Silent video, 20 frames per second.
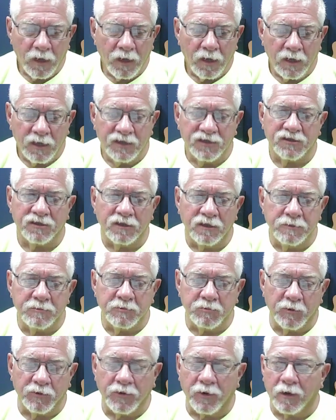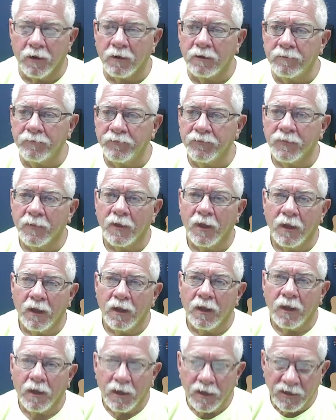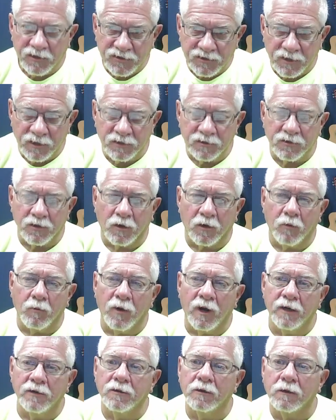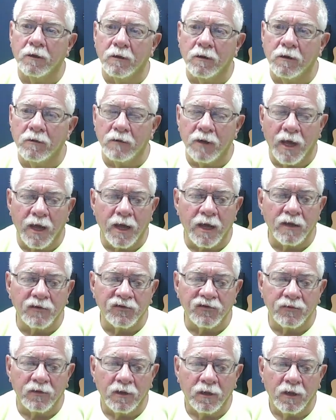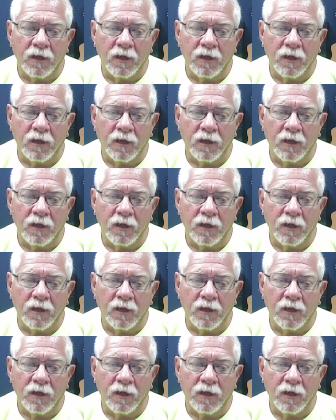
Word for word: he sleeps with her, he sends her away to her own house.